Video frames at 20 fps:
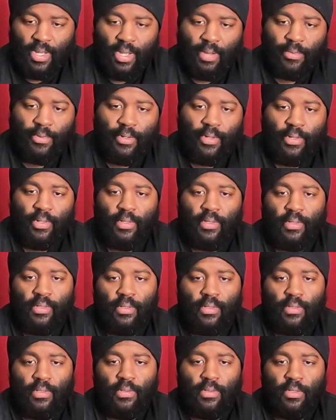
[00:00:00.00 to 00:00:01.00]
I'm gonna
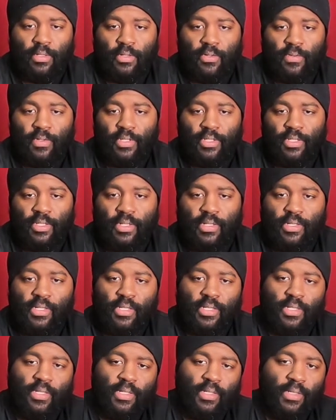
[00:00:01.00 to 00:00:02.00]
do a little
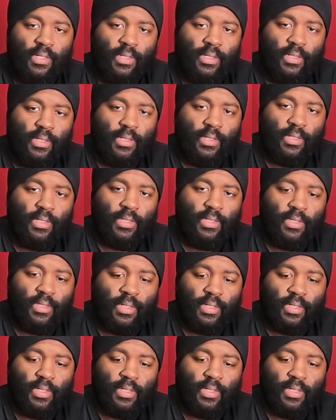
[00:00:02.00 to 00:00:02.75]
research and